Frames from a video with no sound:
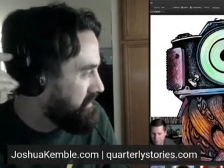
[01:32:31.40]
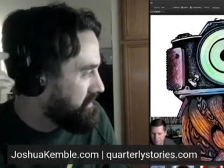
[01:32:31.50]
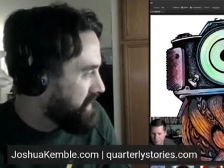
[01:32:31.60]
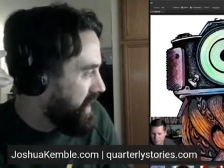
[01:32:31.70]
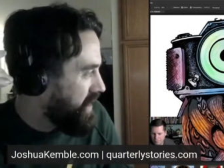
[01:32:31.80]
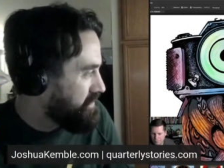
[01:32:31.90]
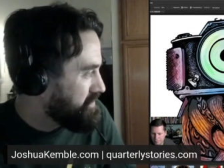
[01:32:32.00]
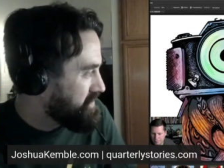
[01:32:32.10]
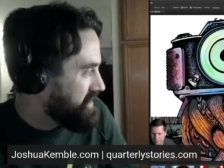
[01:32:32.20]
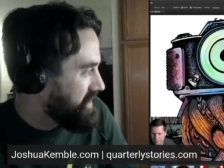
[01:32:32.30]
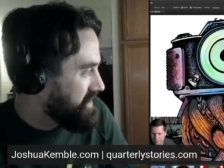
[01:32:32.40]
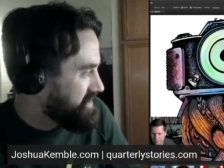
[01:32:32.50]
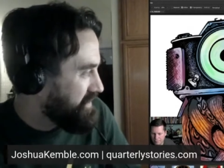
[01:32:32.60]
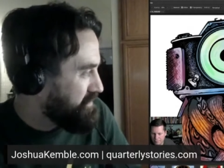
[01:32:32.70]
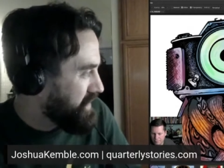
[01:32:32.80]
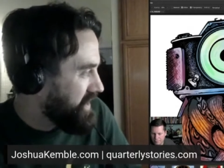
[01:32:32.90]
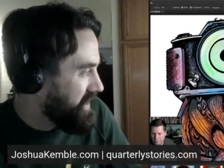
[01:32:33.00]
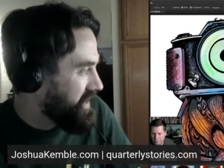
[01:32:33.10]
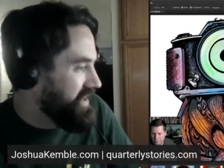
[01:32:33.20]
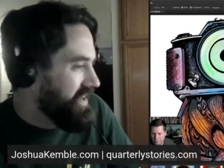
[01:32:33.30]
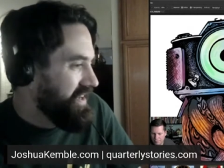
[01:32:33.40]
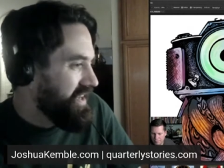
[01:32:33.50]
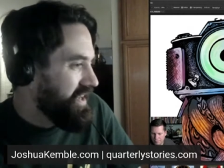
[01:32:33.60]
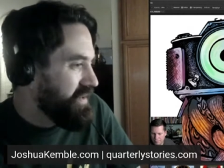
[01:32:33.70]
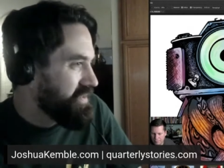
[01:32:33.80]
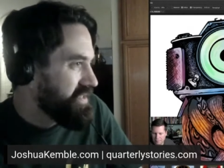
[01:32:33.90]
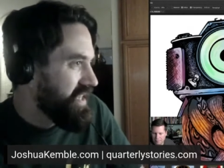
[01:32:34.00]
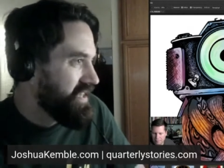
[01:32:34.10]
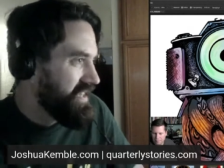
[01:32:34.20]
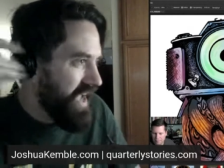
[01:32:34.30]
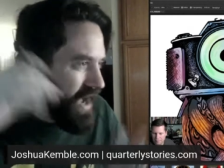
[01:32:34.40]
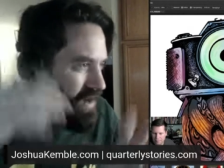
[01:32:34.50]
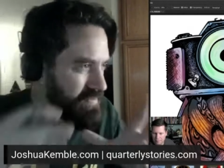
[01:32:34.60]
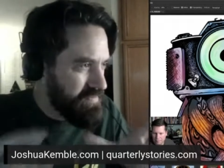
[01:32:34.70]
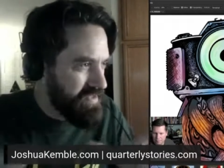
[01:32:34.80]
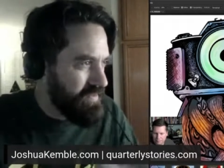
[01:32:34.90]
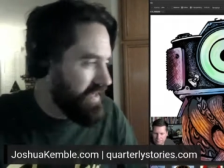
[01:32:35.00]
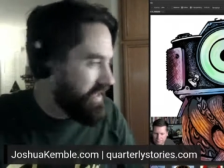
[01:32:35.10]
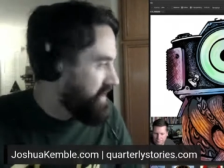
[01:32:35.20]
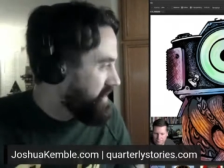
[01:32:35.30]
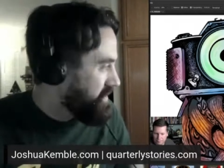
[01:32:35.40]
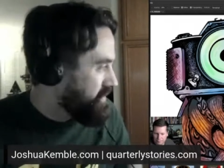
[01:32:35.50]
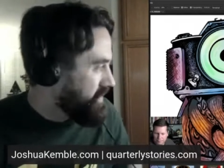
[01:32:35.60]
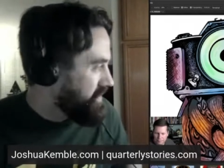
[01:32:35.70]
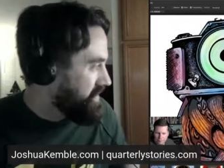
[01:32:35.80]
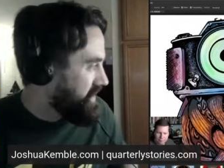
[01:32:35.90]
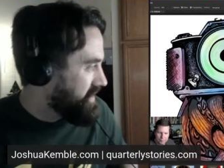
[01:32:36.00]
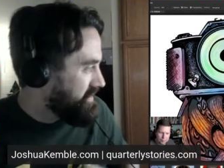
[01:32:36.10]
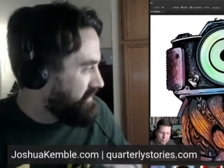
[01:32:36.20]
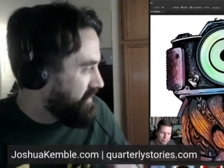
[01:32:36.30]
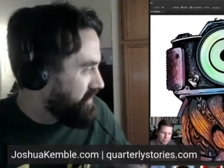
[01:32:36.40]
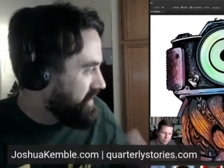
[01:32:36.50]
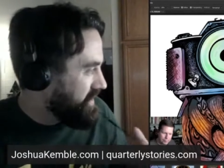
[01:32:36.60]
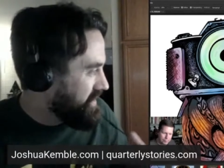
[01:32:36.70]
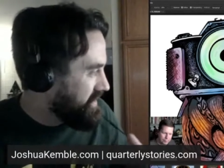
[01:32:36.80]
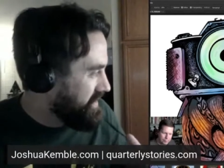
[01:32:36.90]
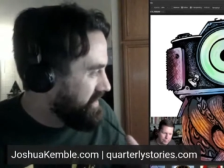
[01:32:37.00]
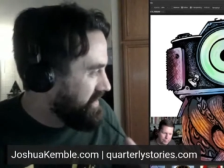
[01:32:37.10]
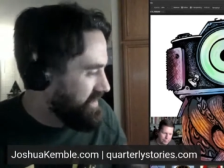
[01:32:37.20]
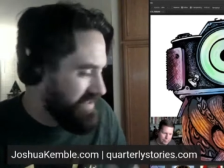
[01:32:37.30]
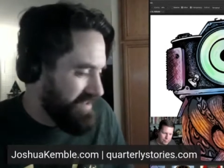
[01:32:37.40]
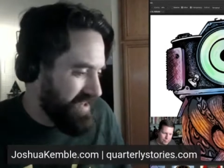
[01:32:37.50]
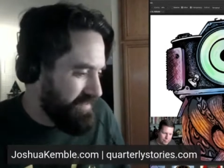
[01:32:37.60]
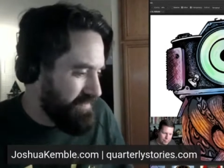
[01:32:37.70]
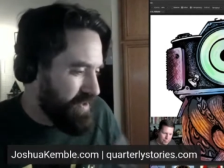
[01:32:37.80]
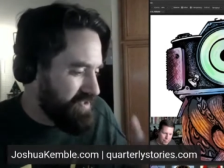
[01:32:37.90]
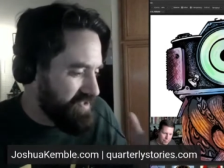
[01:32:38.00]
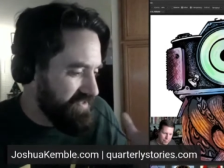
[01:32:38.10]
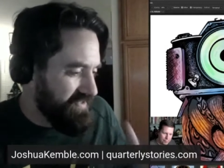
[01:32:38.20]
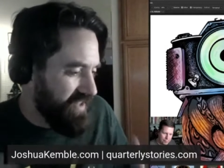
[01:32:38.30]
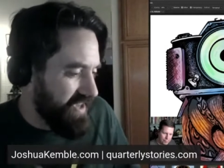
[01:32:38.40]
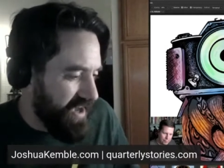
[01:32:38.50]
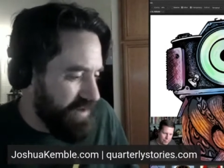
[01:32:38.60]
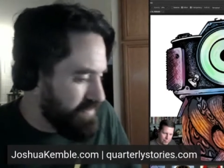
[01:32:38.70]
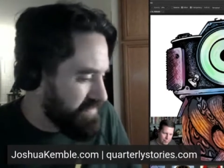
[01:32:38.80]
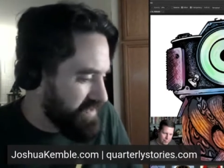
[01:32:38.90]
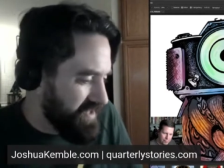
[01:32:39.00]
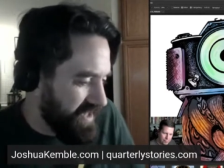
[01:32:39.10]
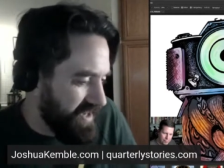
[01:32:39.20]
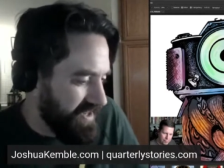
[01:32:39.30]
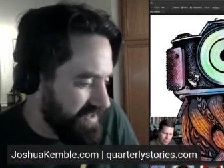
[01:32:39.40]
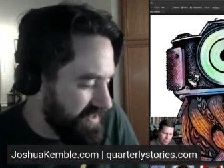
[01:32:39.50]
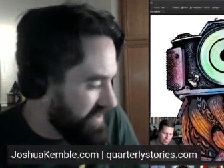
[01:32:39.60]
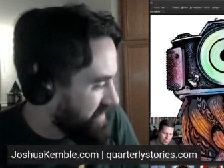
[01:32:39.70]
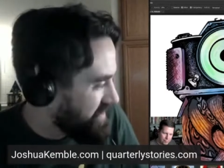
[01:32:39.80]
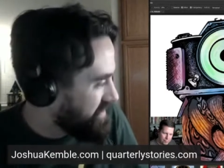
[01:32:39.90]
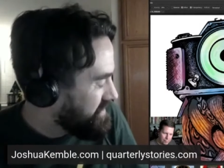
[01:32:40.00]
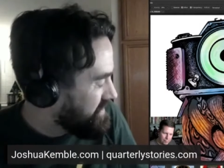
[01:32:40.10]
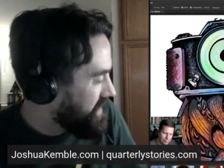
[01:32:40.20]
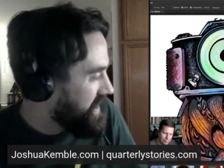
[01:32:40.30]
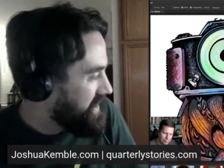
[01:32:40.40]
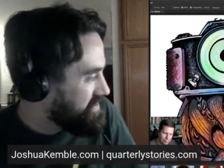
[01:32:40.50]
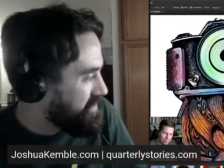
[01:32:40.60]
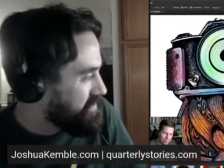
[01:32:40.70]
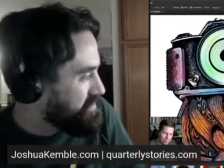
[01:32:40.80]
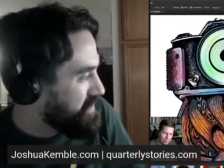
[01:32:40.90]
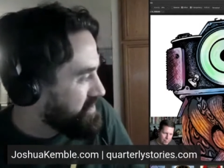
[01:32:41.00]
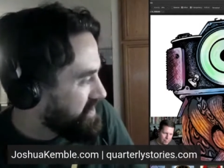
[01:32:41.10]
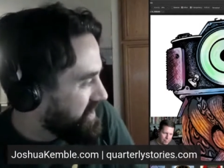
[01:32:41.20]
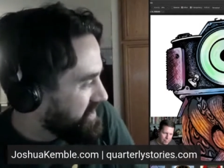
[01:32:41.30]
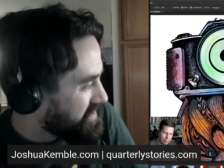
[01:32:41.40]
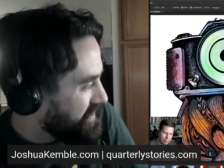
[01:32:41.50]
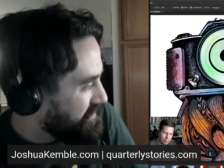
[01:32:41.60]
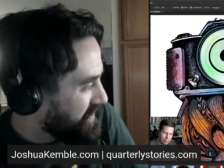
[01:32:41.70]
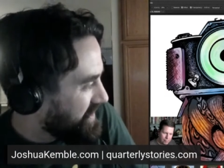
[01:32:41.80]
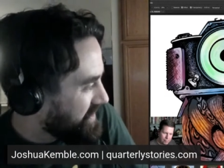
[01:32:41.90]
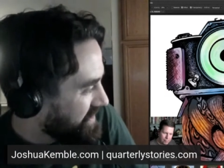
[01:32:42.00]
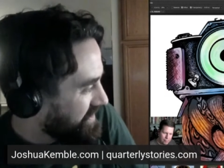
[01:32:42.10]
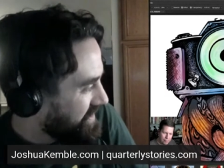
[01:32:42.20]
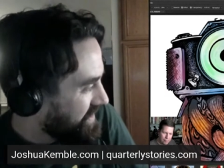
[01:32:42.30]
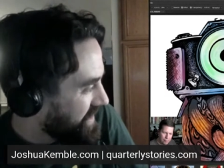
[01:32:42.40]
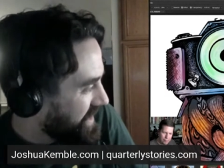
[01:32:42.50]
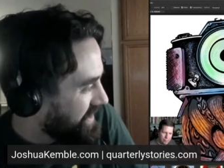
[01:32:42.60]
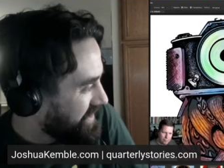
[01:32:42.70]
albums again and stuff. But like it was like the albums that we'd hear weren't like the fully like immersive like albums that they had. So it was mostly like stuff like that,